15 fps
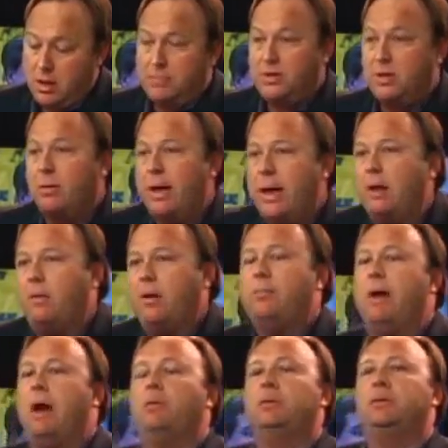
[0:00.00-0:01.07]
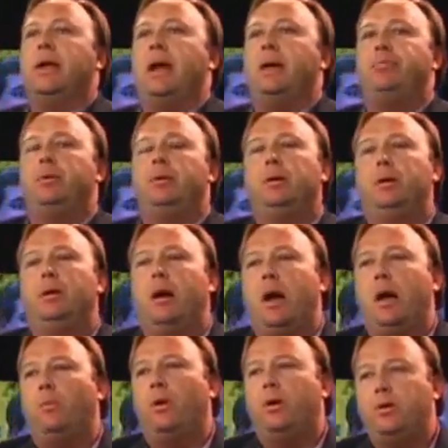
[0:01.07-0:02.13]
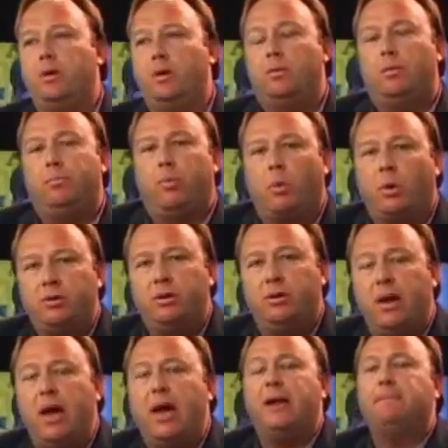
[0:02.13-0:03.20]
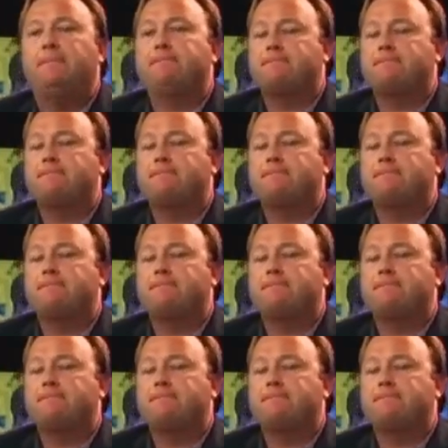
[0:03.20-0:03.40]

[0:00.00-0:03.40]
angry about what's happening. I want to do a report tonight